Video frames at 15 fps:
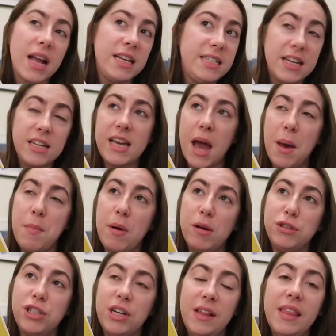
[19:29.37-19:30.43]
I did get
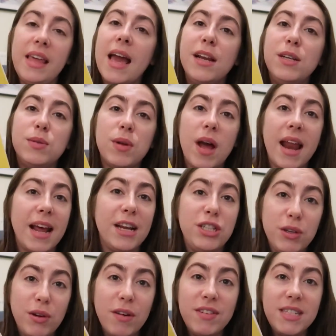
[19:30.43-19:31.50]
emotional at the end, and I
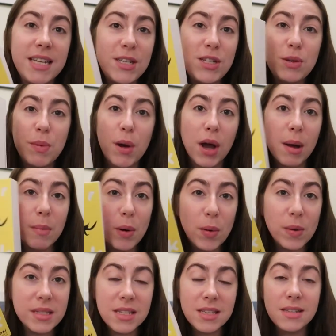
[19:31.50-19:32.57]
do love a sister book. I'm
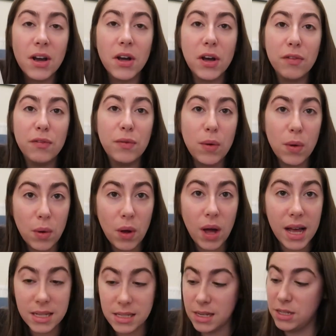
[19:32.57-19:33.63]
always a sucker
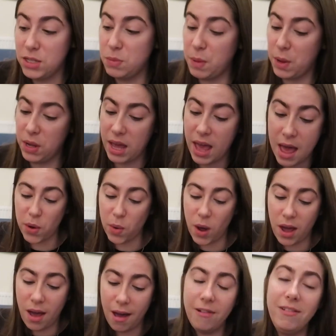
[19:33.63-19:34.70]
for a sister book.
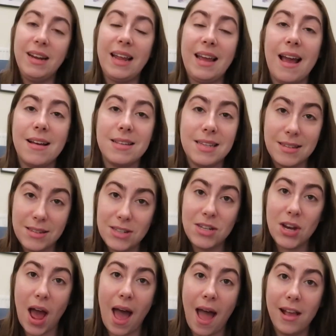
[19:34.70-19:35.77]
So currently, as it
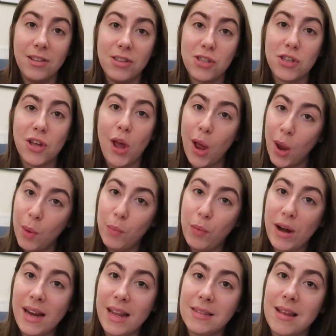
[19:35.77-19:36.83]
stands,
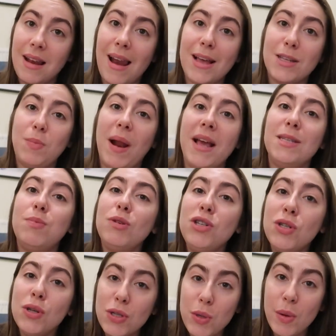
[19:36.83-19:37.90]
Brittany is in last place, but
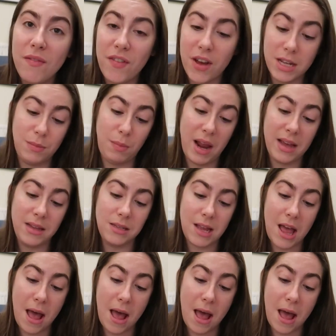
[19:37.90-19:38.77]
she's also in first place.